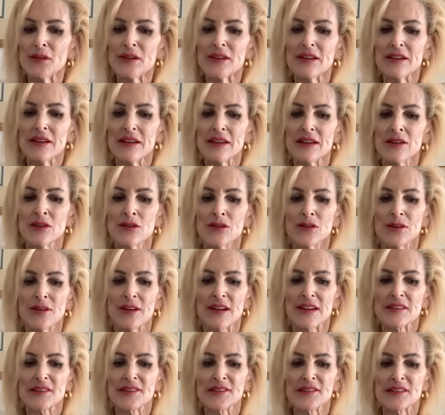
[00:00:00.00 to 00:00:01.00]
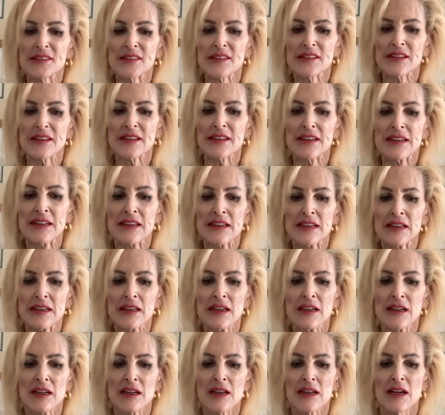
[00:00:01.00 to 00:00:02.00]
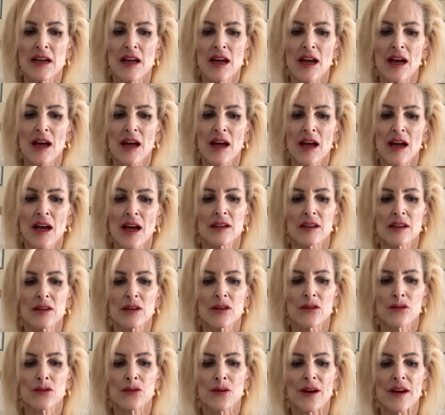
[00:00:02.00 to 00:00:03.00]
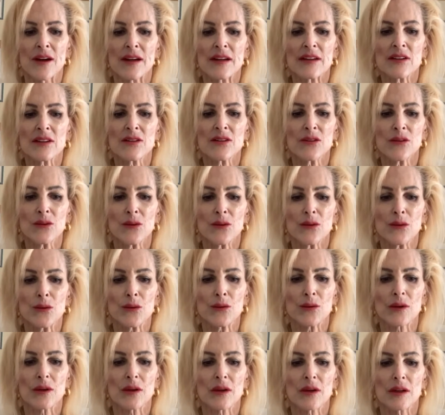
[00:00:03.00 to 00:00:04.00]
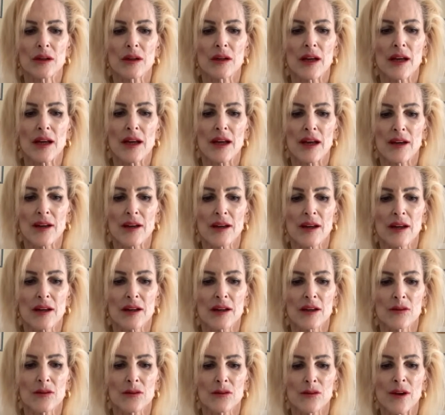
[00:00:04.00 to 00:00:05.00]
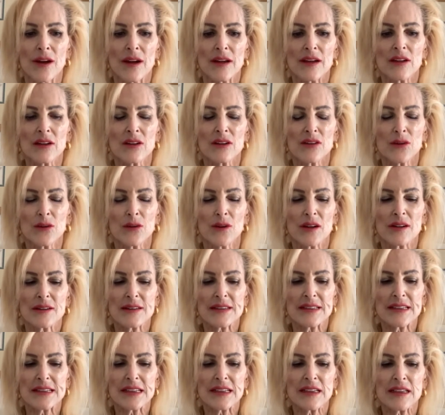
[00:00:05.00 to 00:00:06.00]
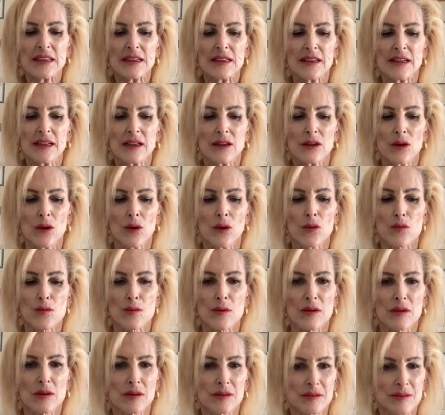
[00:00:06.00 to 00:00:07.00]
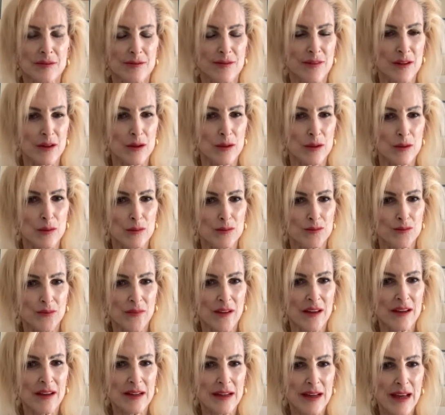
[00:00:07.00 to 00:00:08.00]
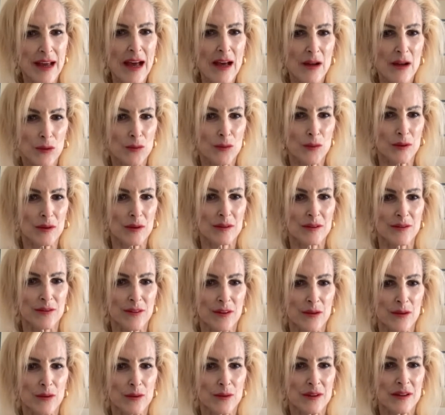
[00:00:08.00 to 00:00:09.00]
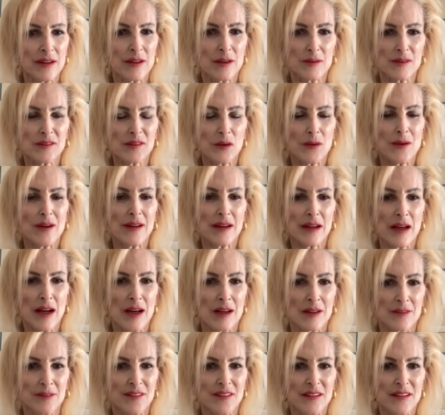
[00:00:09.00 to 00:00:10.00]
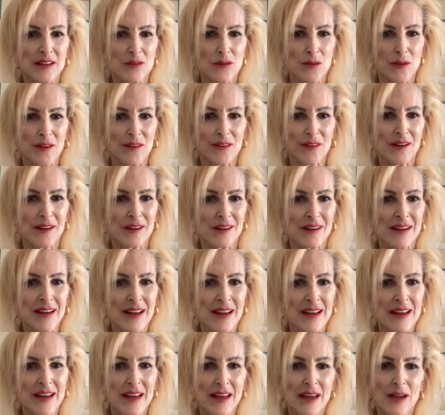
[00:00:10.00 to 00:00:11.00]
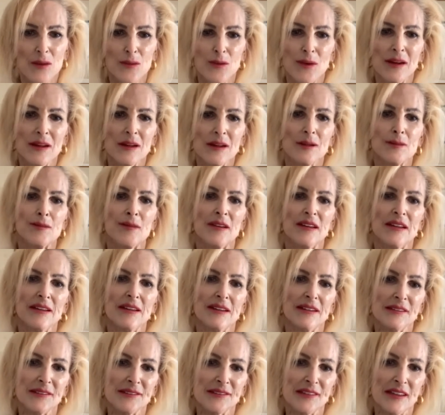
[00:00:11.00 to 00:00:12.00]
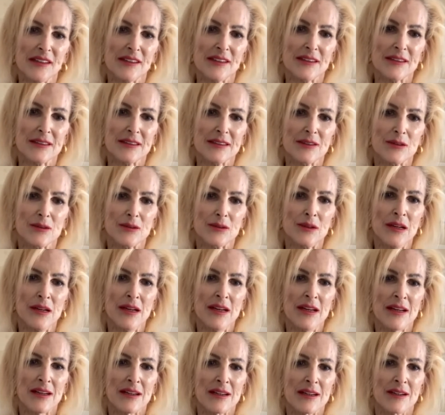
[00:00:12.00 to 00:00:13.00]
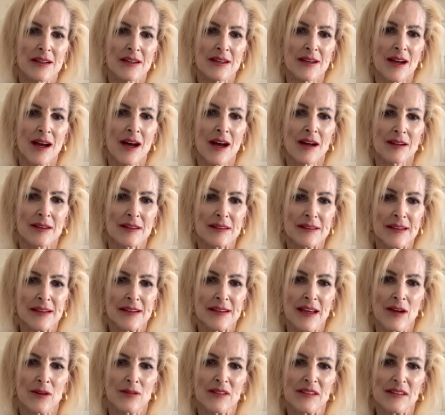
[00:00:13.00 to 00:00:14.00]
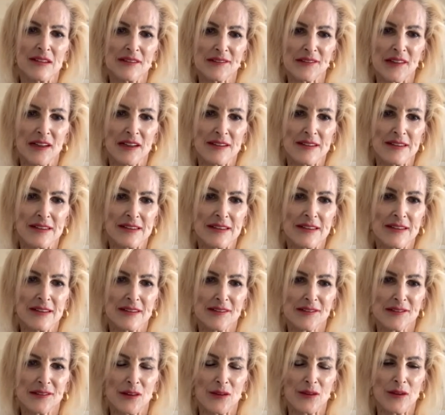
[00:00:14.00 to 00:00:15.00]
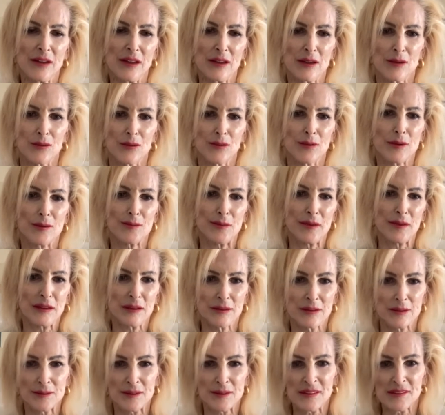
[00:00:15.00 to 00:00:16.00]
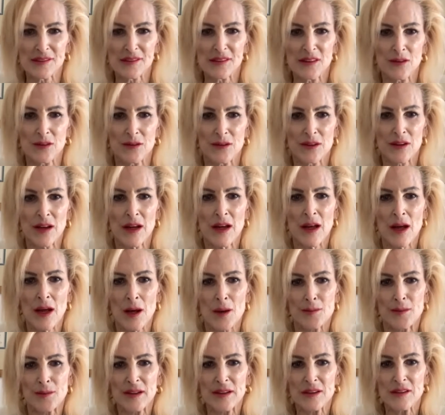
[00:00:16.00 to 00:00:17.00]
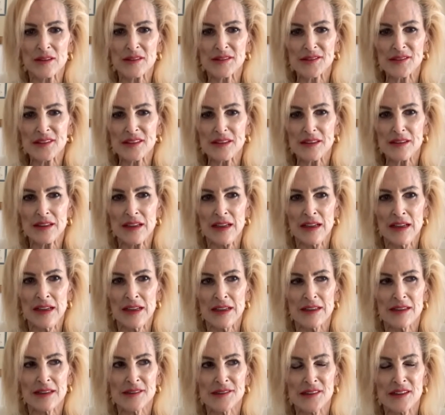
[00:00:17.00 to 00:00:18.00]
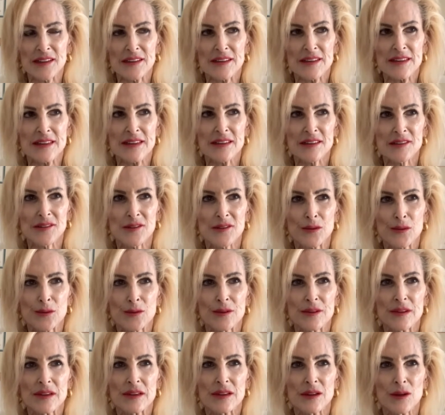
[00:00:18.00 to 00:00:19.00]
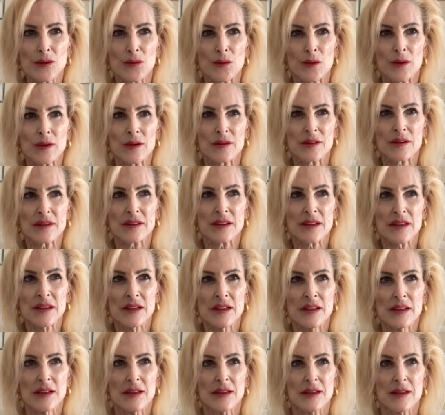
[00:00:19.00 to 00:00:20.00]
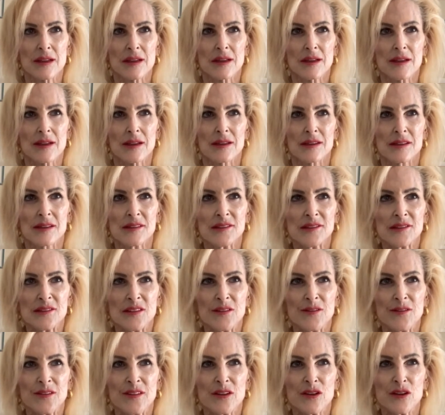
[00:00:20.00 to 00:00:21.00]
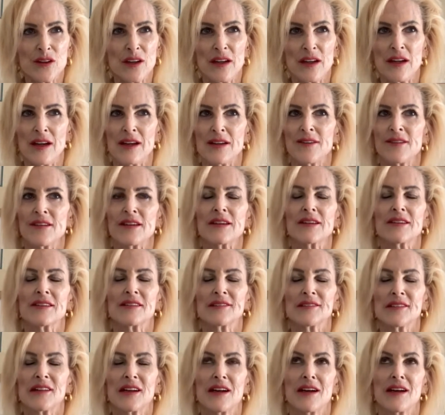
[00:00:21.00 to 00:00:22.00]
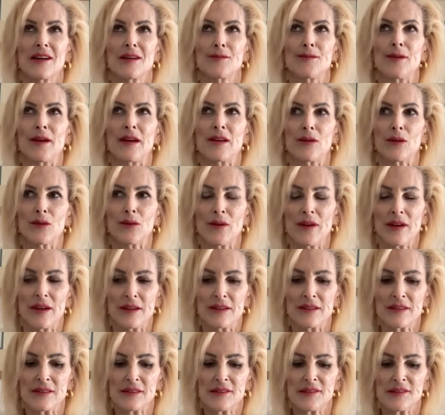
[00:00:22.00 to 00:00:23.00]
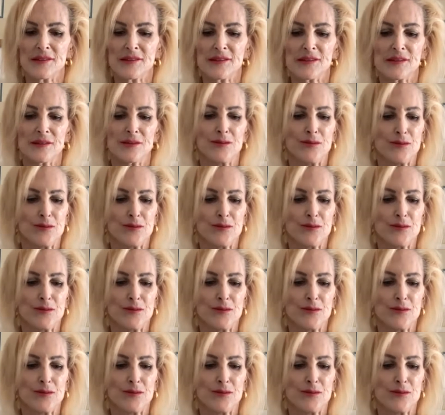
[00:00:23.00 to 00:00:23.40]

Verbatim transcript: really interested in trying to trying to articulate a worldview. And he had a worldview and he was quite confident with it. He wanted me, he said, to knock down his ideas so he could rebuild them and so forth. But you see, his ideas really weren't sufficient. And I think this guy, by the way, is